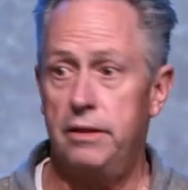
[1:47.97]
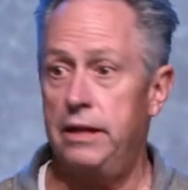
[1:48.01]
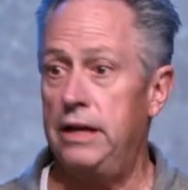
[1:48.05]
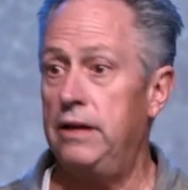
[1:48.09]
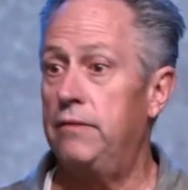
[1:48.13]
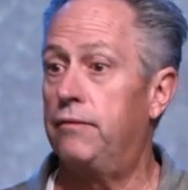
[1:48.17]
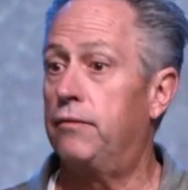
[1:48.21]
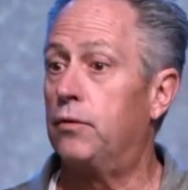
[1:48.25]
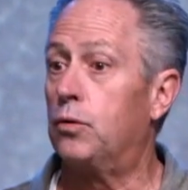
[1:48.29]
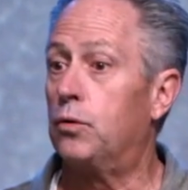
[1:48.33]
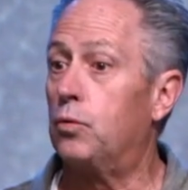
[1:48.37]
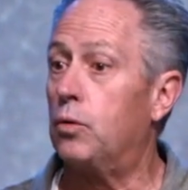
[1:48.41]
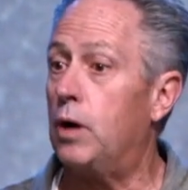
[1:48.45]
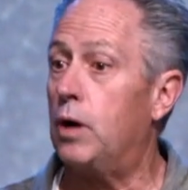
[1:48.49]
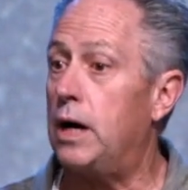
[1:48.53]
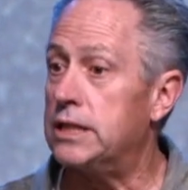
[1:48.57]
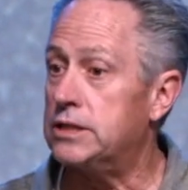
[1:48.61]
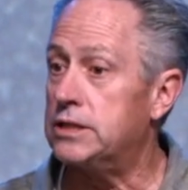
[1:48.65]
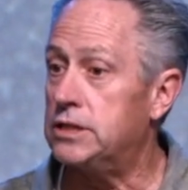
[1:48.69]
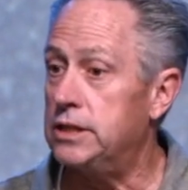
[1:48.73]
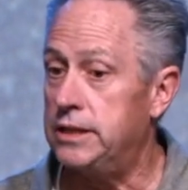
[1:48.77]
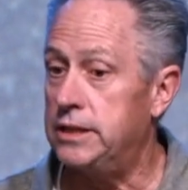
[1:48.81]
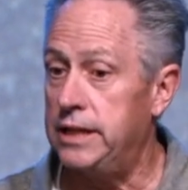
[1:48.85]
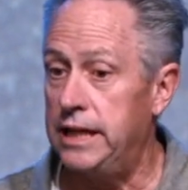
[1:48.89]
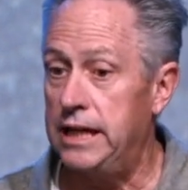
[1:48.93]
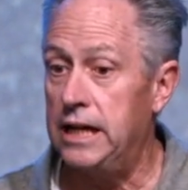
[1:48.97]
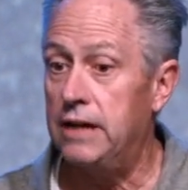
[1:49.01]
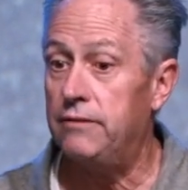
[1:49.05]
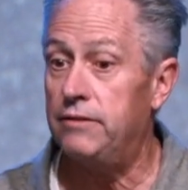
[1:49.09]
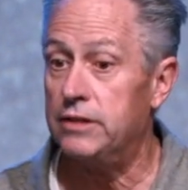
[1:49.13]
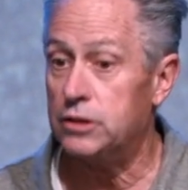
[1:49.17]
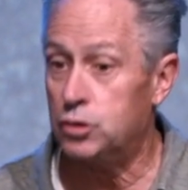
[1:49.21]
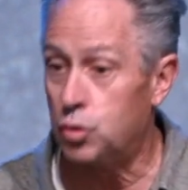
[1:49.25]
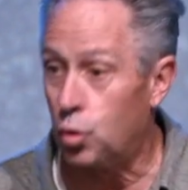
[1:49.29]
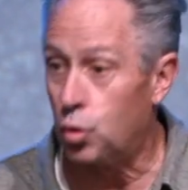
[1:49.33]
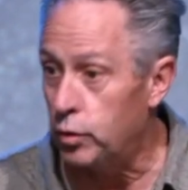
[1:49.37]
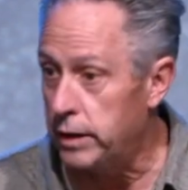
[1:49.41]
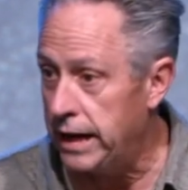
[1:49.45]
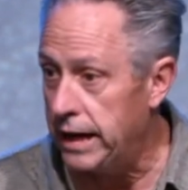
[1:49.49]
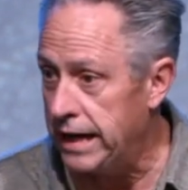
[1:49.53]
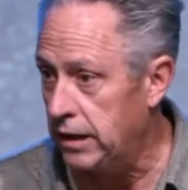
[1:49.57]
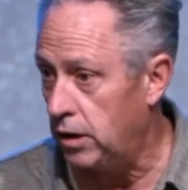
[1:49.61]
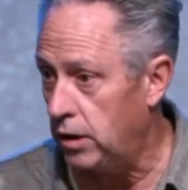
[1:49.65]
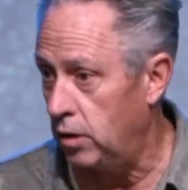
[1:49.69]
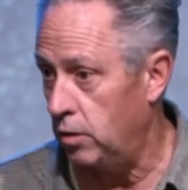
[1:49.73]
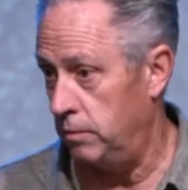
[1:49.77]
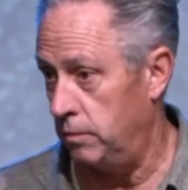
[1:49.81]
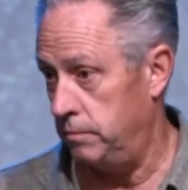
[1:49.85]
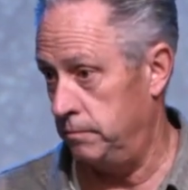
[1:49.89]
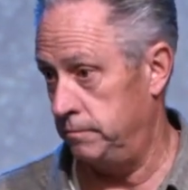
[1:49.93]
the ferocity of a
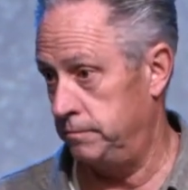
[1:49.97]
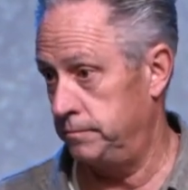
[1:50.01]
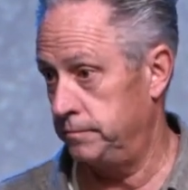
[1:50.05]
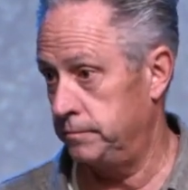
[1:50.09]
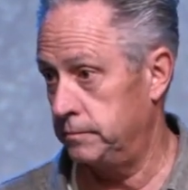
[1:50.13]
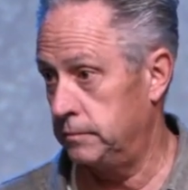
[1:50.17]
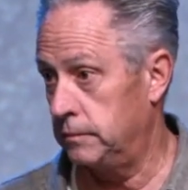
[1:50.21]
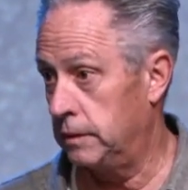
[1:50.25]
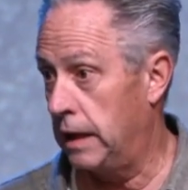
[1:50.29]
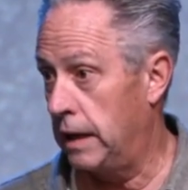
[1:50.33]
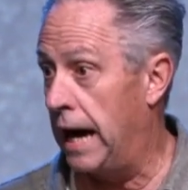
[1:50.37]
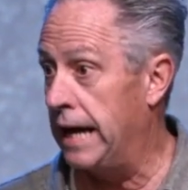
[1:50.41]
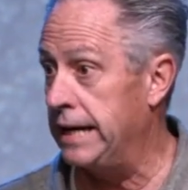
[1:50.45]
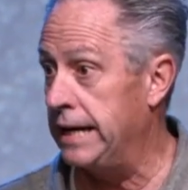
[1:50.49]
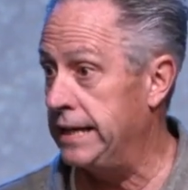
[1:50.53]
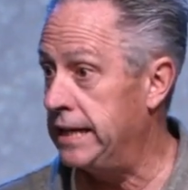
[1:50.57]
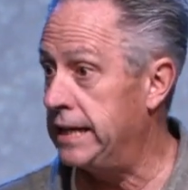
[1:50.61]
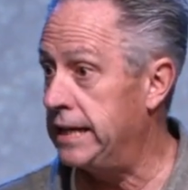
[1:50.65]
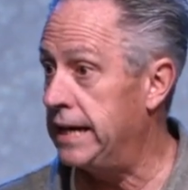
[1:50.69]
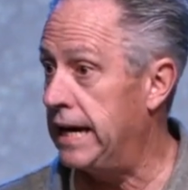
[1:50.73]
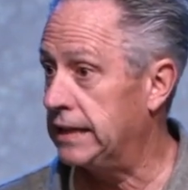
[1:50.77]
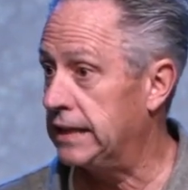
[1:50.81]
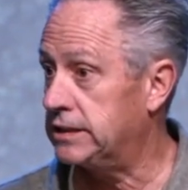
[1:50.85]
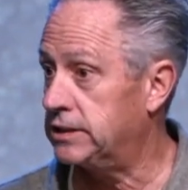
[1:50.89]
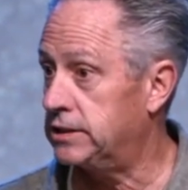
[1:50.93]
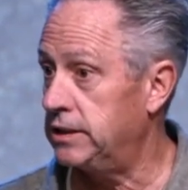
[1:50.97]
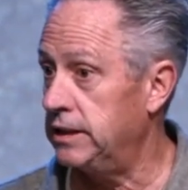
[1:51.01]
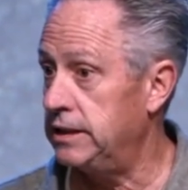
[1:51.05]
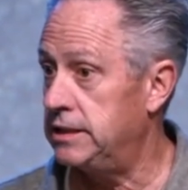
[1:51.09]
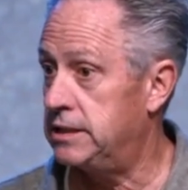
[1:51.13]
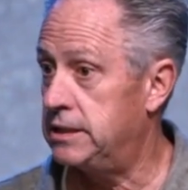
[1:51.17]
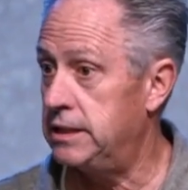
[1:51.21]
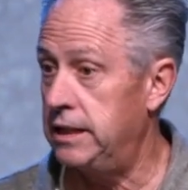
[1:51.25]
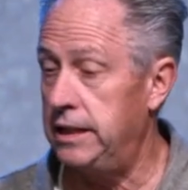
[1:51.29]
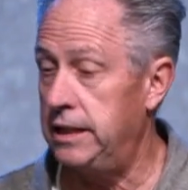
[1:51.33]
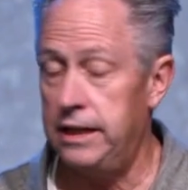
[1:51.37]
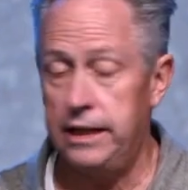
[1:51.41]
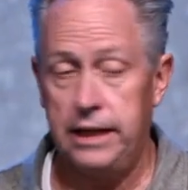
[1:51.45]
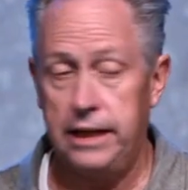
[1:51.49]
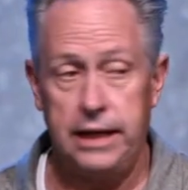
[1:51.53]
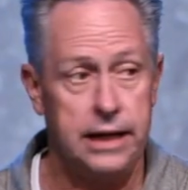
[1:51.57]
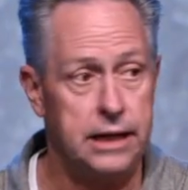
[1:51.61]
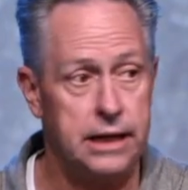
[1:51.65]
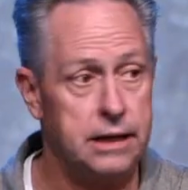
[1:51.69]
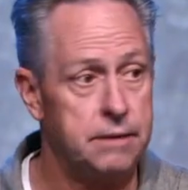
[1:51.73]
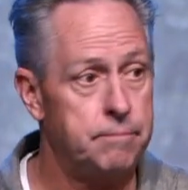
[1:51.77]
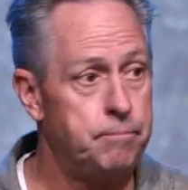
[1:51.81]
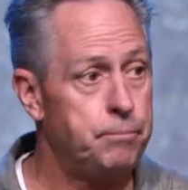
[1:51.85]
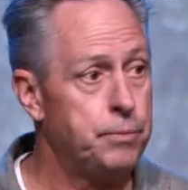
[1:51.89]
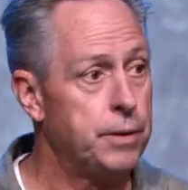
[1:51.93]
tornado. I did actually see
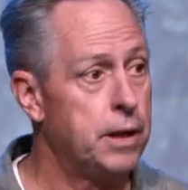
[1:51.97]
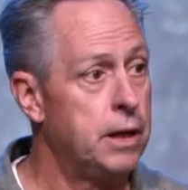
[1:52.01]
in